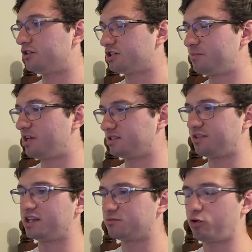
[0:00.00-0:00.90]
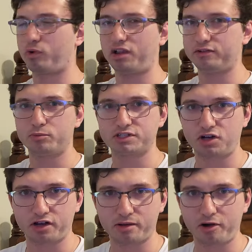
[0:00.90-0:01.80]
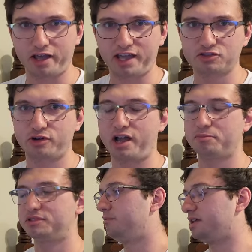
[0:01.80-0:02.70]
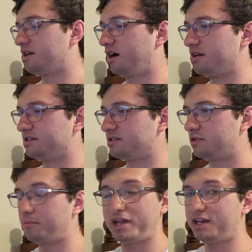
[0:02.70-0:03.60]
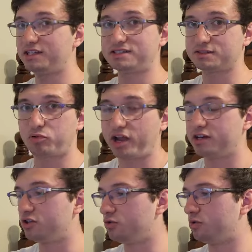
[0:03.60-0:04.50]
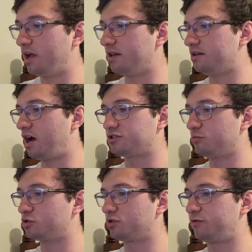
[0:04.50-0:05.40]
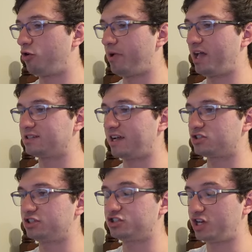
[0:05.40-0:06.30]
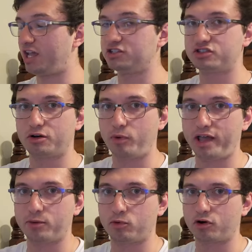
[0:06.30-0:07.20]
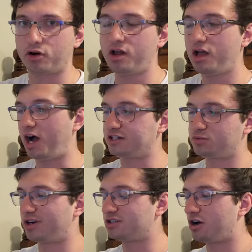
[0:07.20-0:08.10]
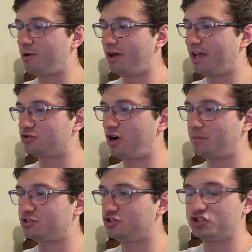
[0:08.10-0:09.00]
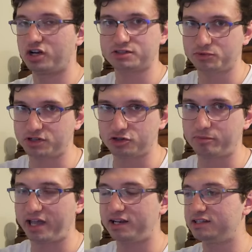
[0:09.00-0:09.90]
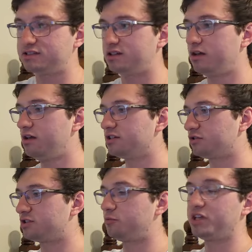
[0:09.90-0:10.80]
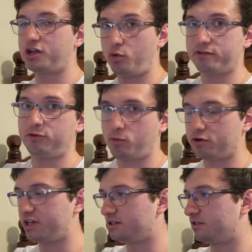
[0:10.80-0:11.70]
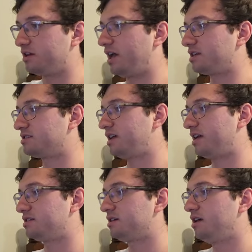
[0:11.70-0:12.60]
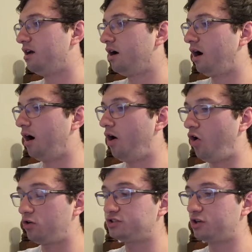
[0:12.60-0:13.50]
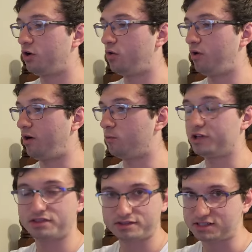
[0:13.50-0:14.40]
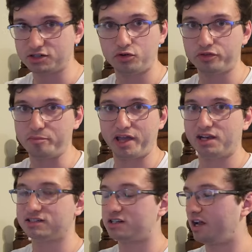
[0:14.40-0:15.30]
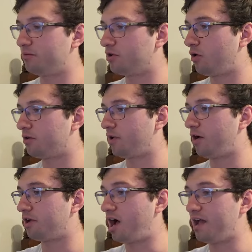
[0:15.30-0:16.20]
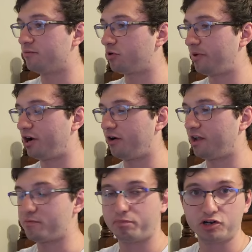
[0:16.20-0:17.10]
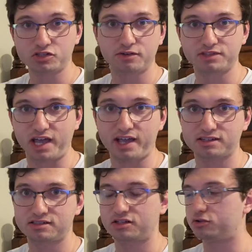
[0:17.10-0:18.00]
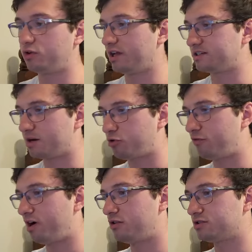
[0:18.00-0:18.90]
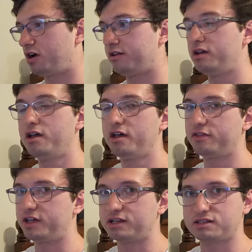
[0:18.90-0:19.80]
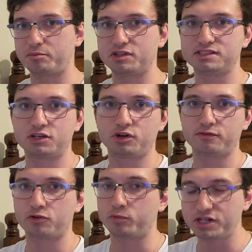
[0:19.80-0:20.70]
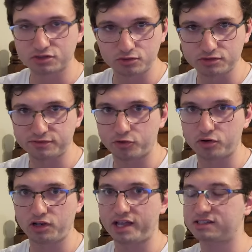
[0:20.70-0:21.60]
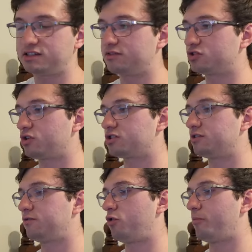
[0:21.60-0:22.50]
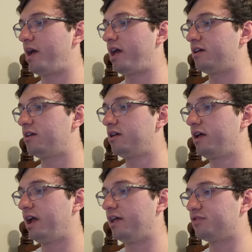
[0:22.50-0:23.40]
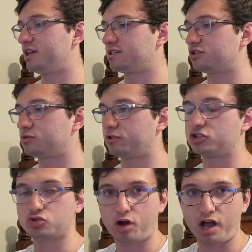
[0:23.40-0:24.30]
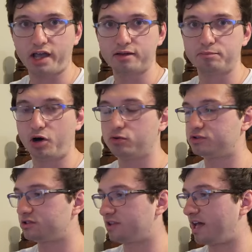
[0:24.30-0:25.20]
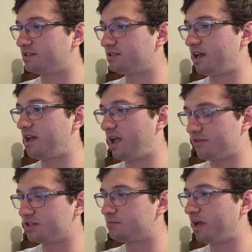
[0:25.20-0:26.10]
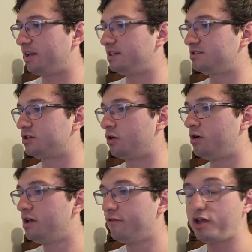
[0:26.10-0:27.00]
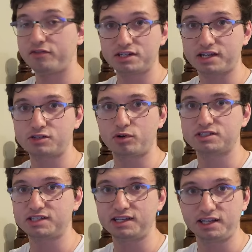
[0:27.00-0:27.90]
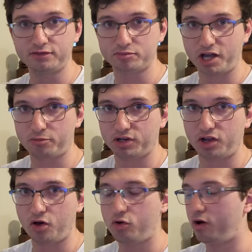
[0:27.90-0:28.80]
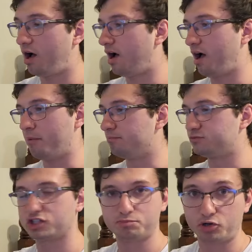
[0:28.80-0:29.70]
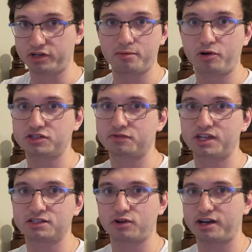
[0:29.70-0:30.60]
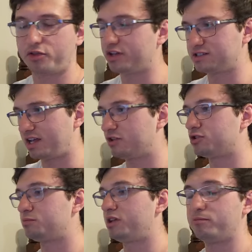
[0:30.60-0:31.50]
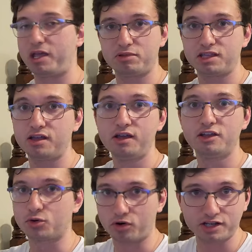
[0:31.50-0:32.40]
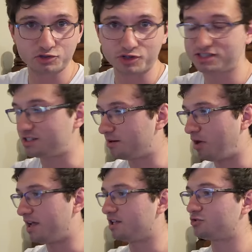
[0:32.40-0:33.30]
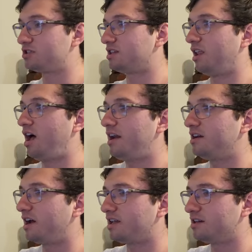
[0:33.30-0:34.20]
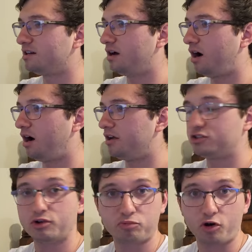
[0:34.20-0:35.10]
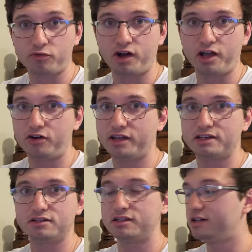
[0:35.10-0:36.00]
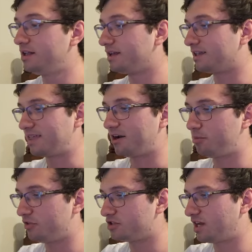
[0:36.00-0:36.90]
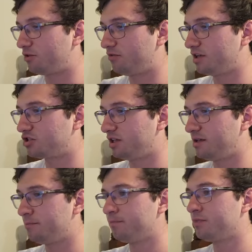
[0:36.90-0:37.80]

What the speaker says: just because I think it's more relevant when talking about hand traps, because the ban list is brand new and not so much of the format has actually changed in a way where I just want to talk about hand traps just with the new ban list. So this will be going forward into the next set. Also, with still the ban list hype going around, I am preparing a bunch of decks to do like deck profiles on, things I'm considering for regionals for Legacy of Destruction format, and things I just want to try post that set and this ban list. So if you have any decks you want to see, leave them down below. I'm just building a bunch of things right now, things that interest me, and maybe your interests and my interests align, and I can do a profile and get that up on the channel eventually.